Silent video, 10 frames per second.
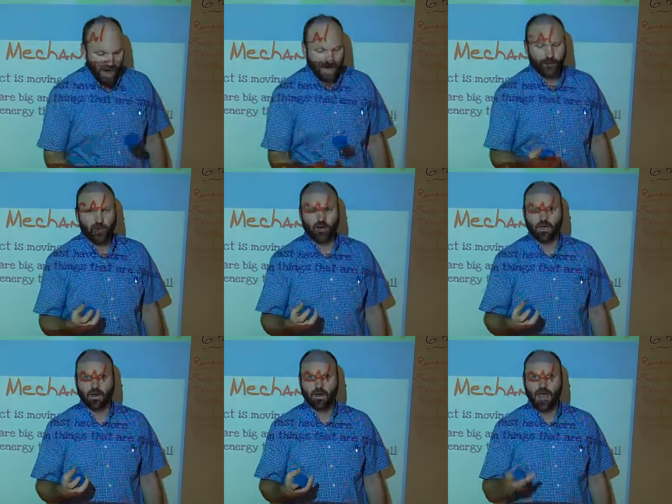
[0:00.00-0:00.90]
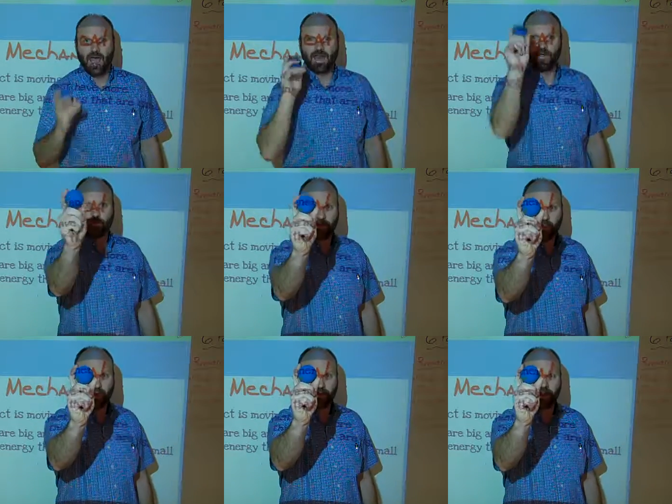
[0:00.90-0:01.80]
racquetball here and I
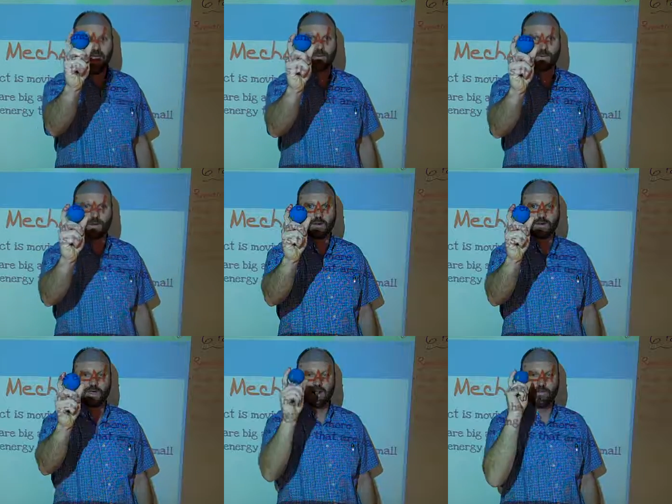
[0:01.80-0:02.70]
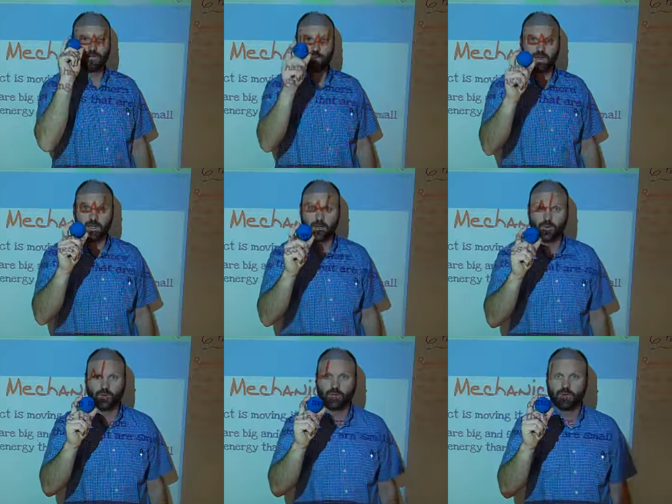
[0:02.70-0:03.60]
threw it at the camera and I threw it at
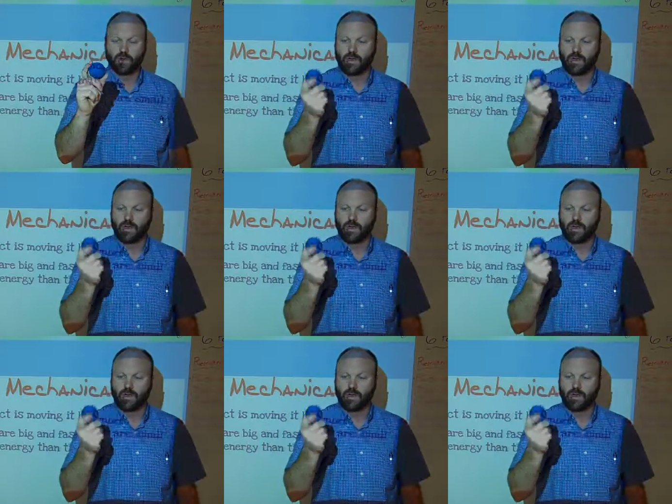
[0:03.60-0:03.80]
you,